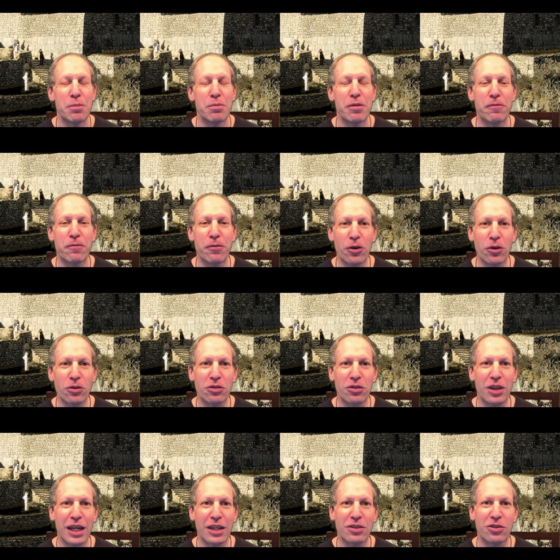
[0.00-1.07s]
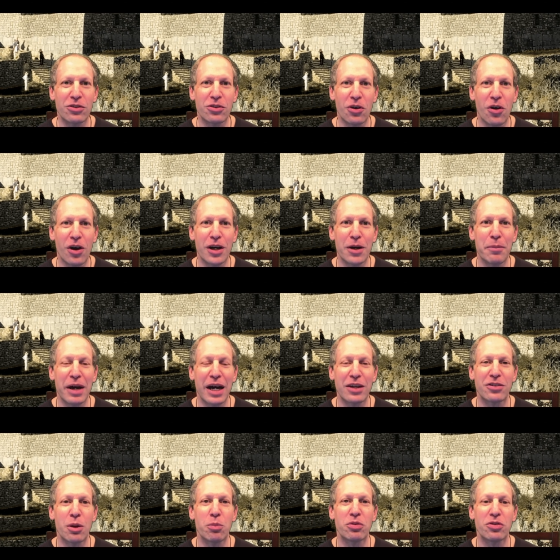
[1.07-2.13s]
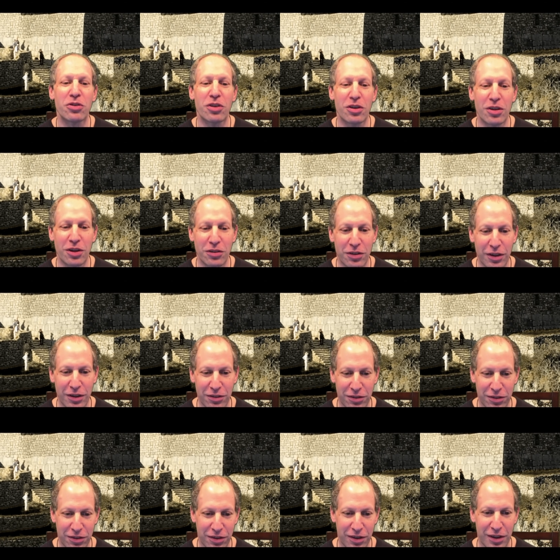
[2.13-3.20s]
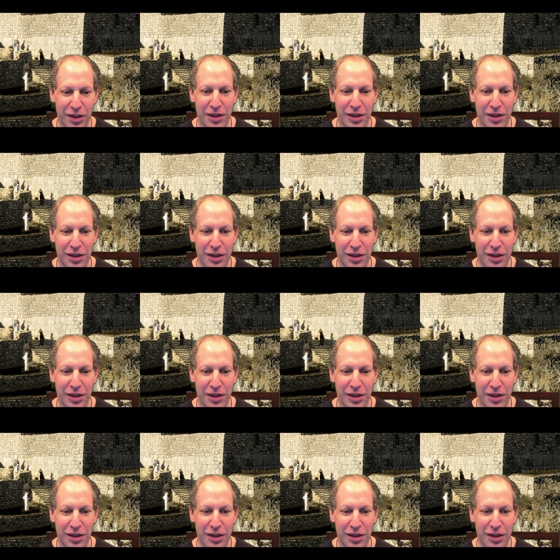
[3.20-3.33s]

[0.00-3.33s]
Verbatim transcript: But first, let's talk about some statistics,